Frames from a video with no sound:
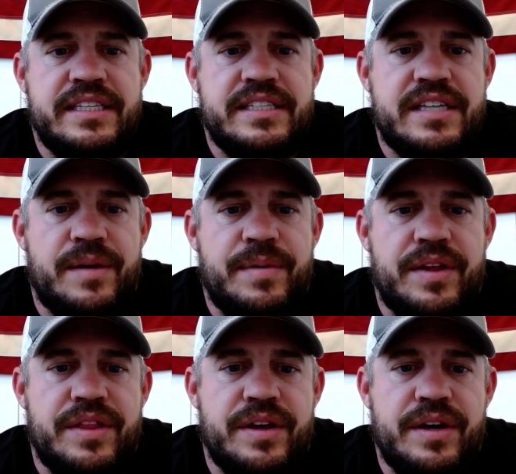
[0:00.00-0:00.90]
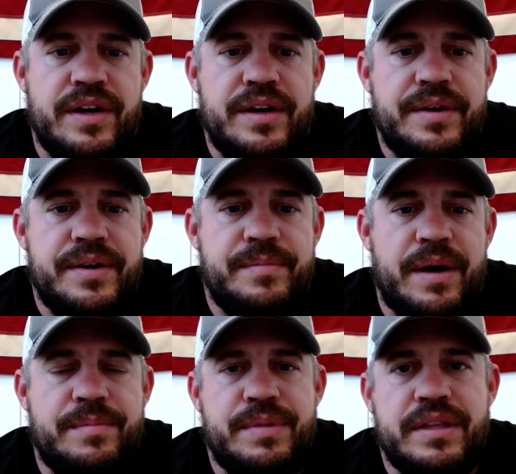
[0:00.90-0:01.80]
talk
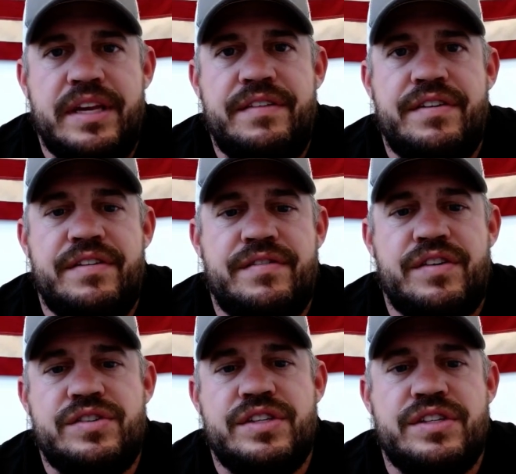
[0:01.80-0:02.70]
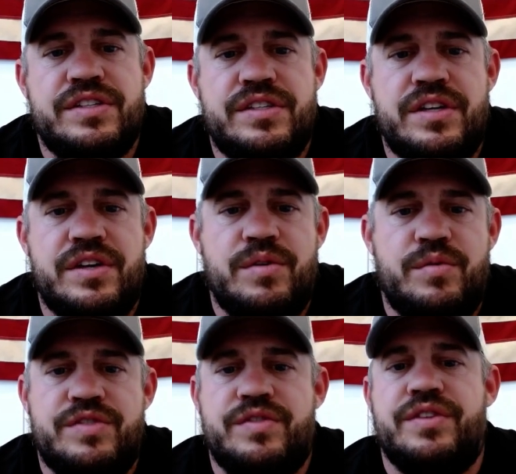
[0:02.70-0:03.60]
about belief versus
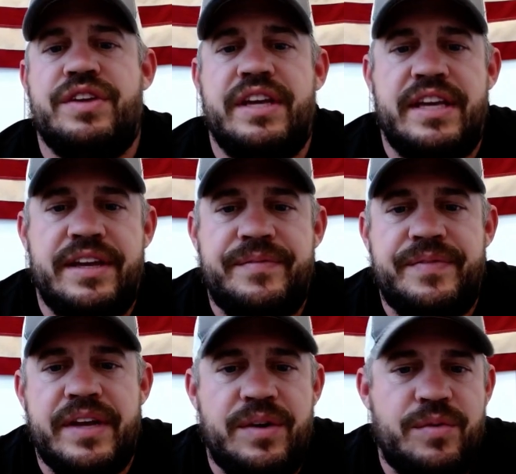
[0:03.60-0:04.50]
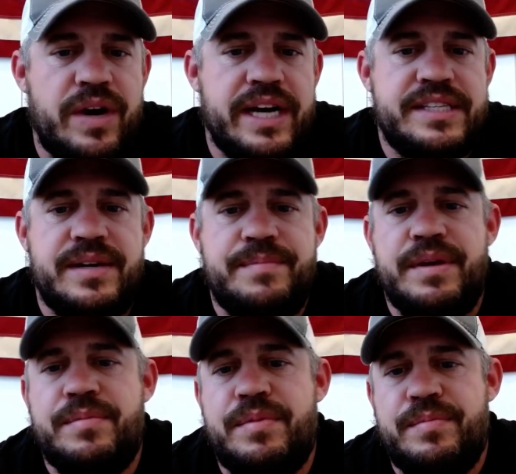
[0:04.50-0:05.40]
wishful thinking, and why some
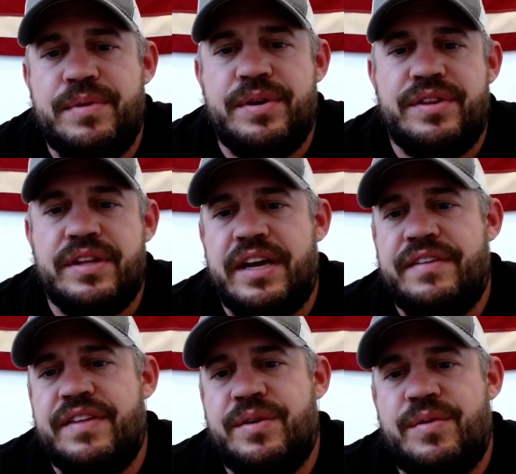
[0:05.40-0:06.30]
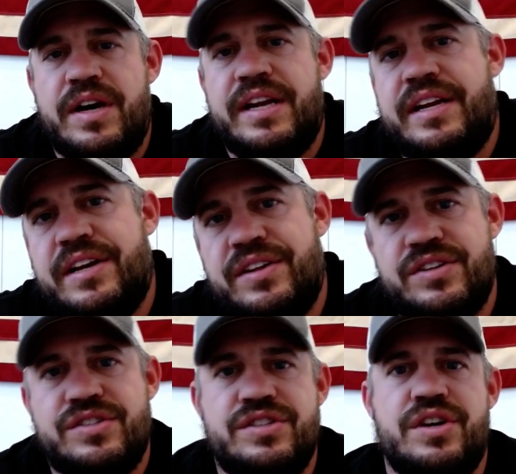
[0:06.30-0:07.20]
people build the life they want and
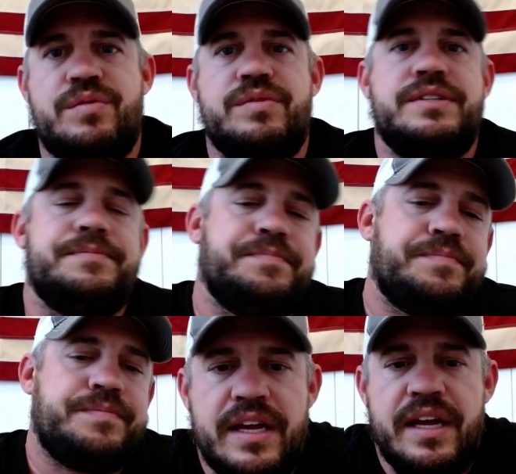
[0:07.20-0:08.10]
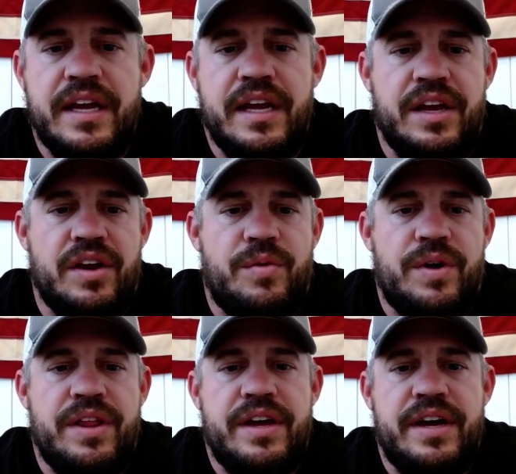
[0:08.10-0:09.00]
others don't.
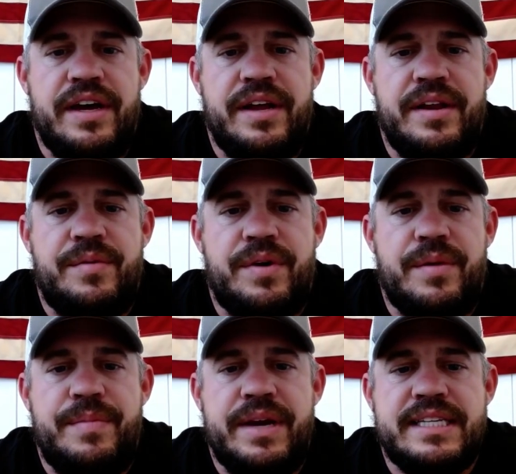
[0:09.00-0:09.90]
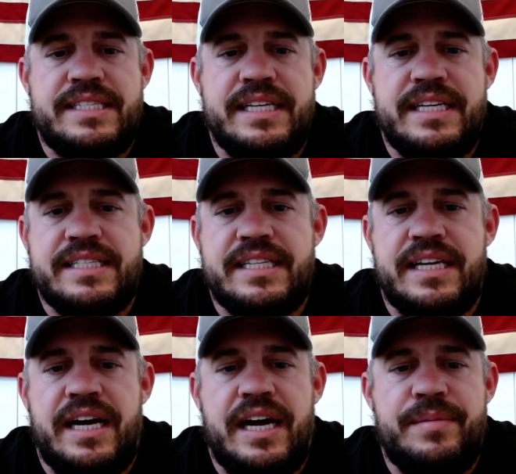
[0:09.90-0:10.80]
One of the biggest things
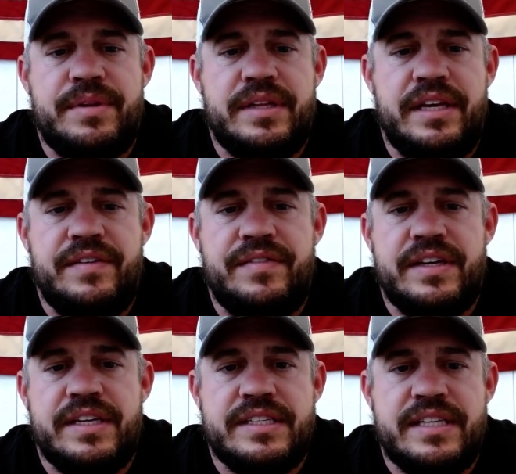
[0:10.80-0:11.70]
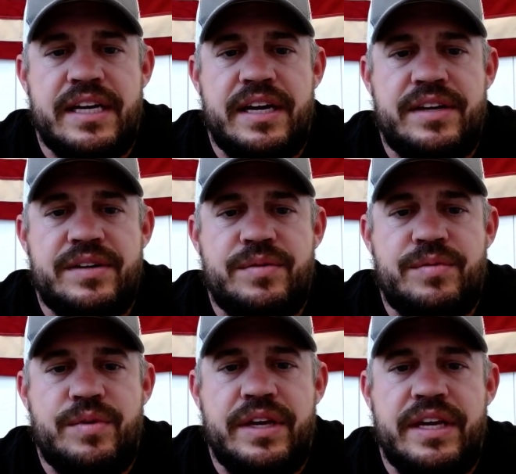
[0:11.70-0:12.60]
that I believe is that
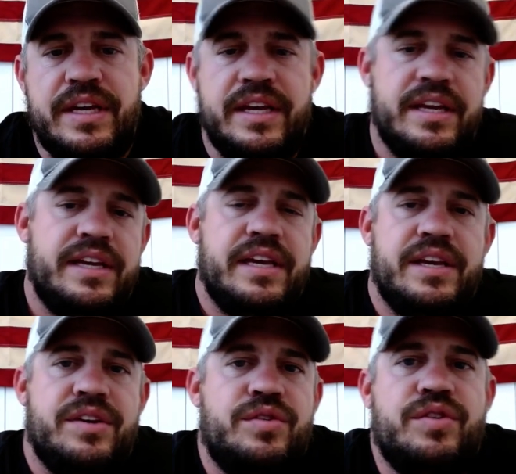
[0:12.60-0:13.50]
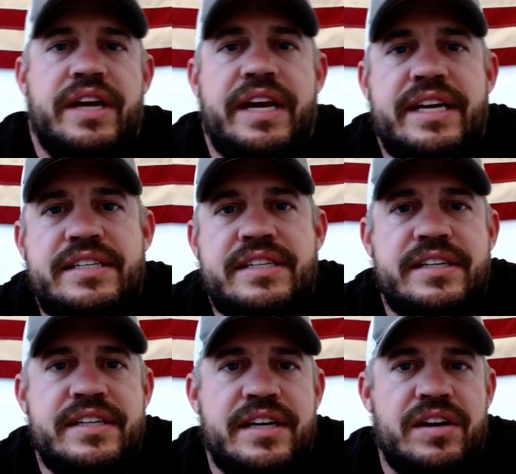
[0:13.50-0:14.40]
we can create
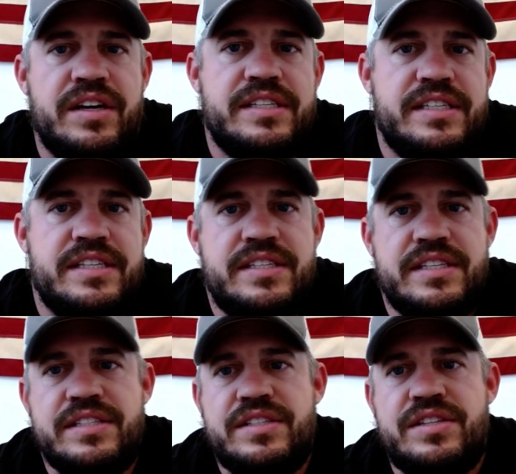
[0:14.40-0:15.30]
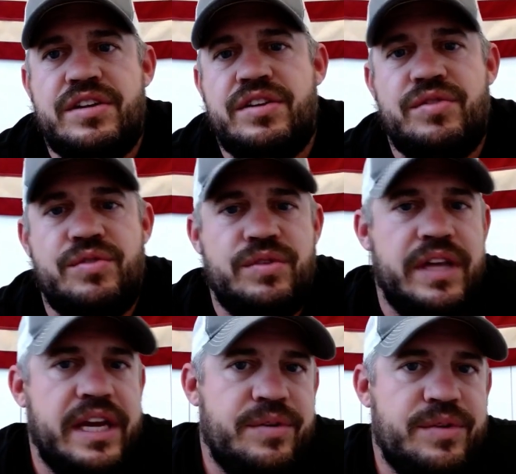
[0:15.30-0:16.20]
our existence through
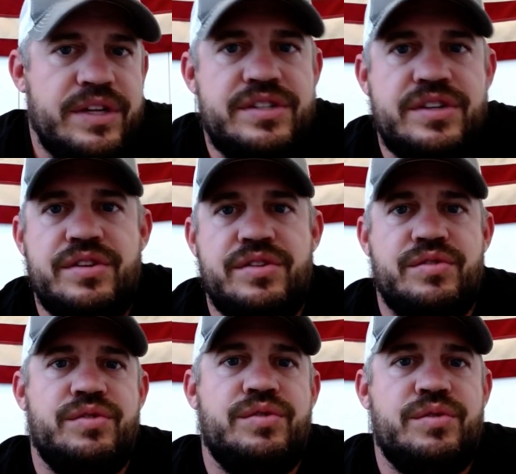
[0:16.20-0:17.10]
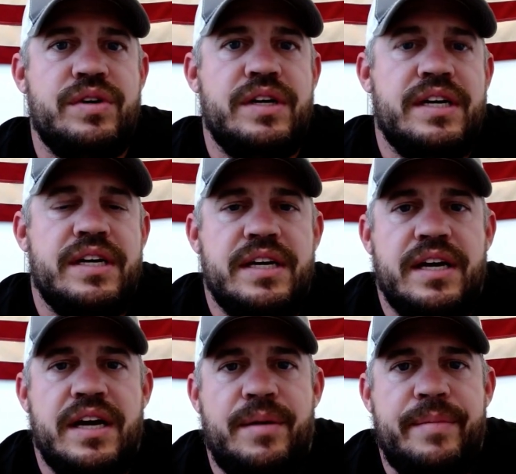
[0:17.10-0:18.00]
language, through
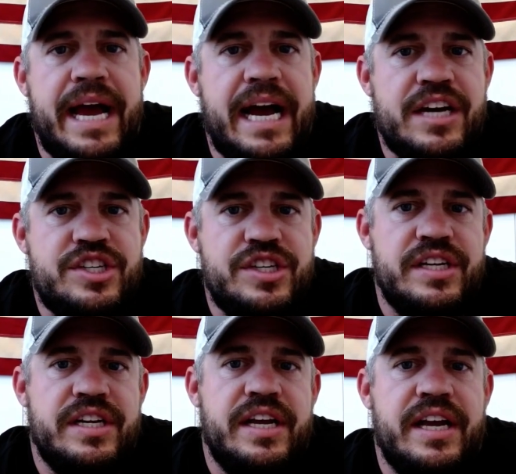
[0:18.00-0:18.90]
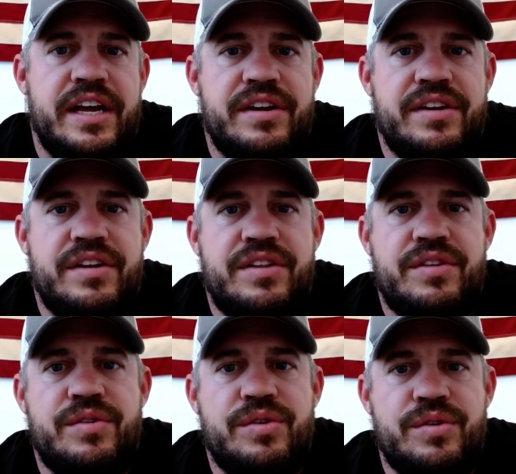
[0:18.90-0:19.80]
action, and
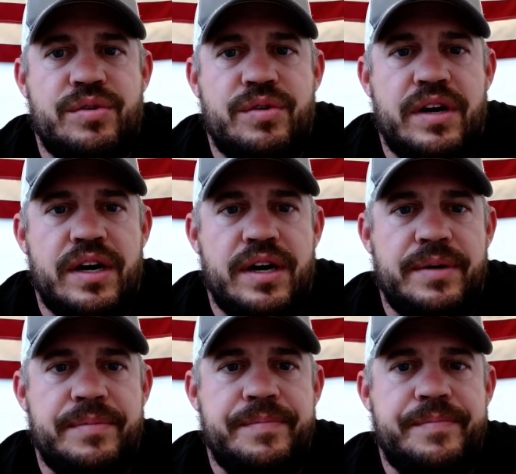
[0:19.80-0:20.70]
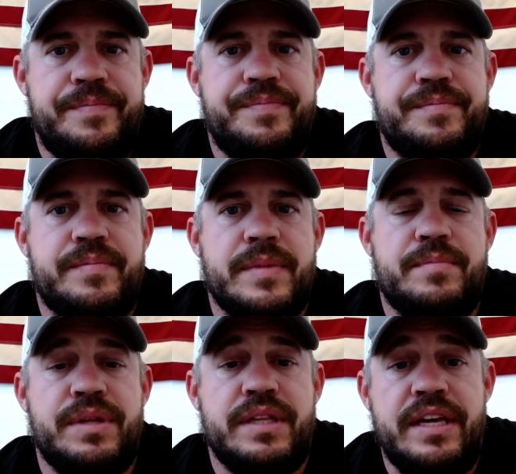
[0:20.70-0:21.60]
through
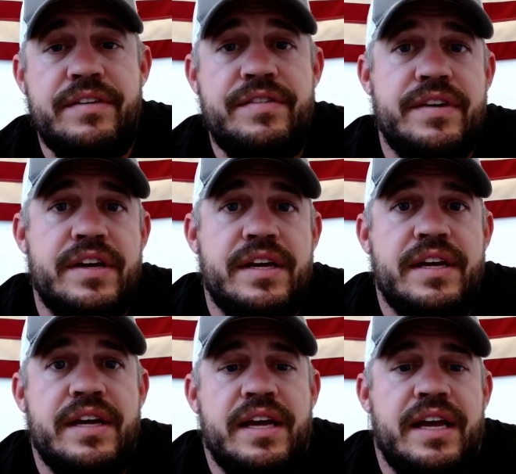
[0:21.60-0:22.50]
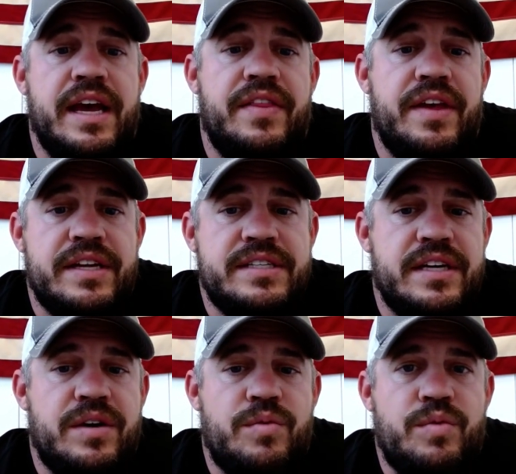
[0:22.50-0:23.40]
belief, and that
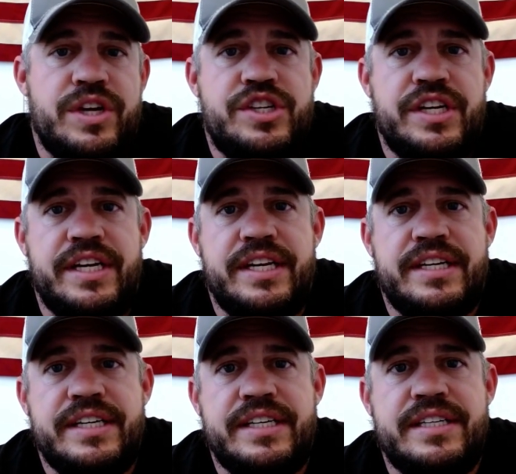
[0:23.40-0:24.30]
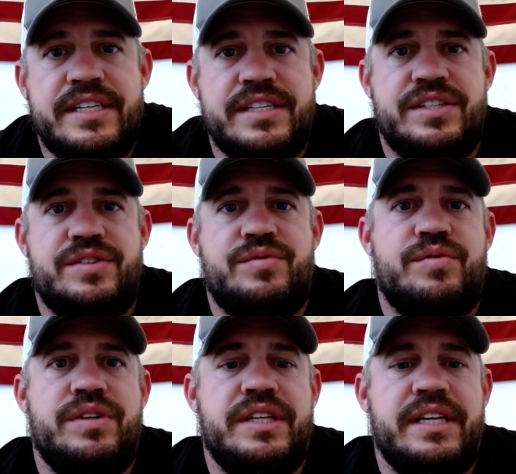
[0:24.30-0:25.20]
wishing doesn't
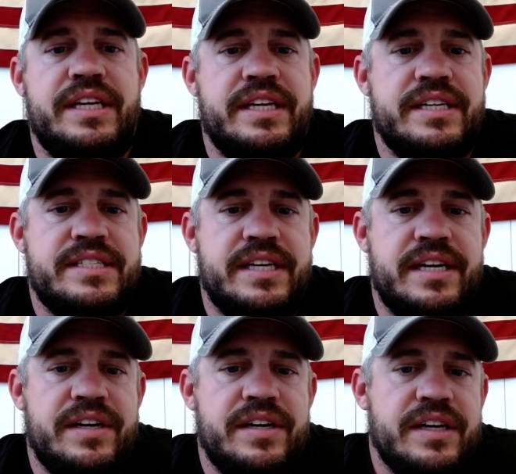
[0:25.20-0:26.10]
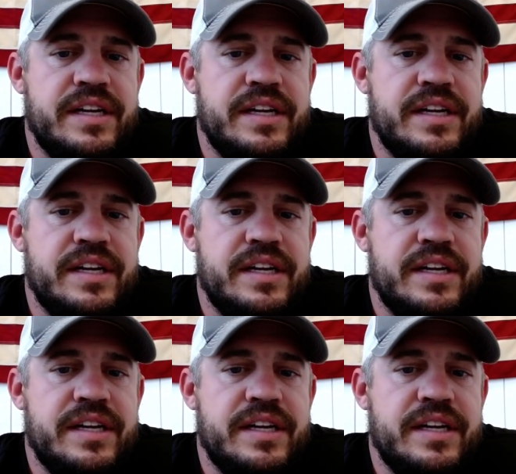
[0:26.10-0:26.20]
really get us there.